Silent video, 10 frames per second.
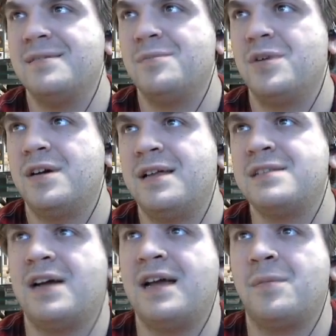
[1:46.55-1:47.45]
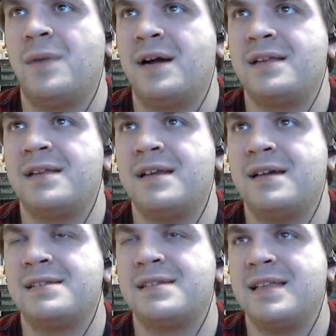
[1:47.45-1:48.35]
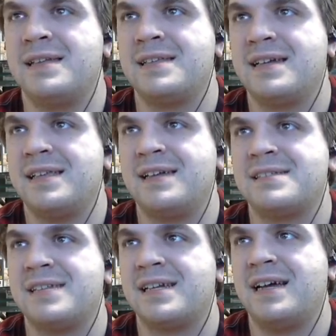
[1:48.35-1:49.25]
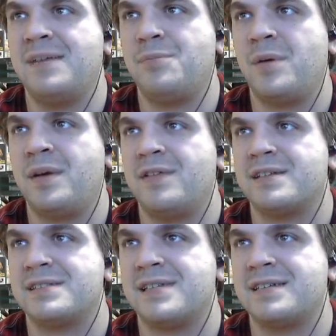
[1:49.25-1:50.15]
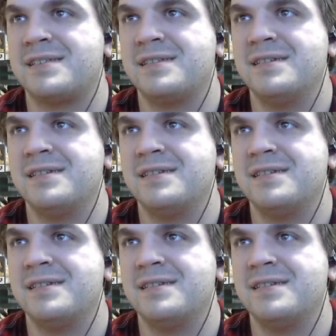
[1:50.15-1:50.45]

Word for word: But it's I do not mind it. I just I think like like a six. I'd probably give like a six.